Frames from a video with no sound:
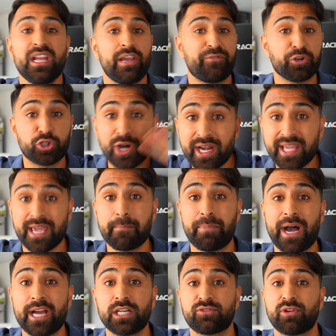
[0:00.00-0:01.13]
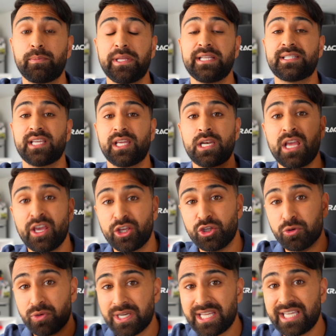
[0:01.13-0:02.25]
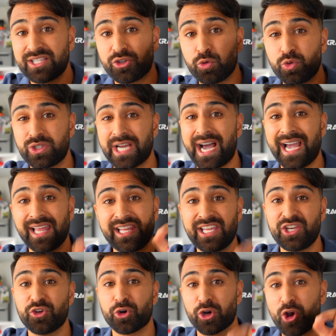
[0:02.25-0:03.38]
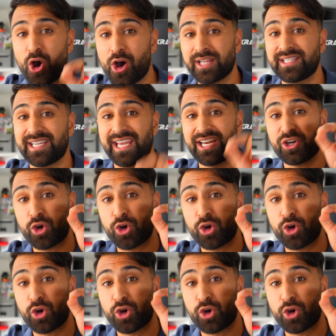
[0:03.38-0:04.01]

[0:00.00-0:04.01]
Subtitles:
If you're trying to get buyers from LinkedIn, you need to dial in your content